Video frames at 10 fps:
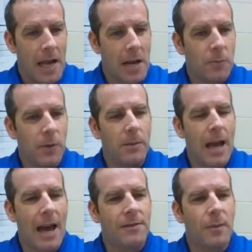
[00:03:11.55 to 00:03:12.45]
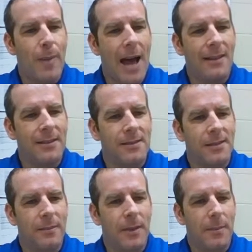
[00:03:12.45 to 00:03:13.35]
and we have to balance
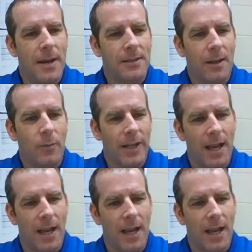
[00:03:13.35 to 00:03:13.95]
them the best that we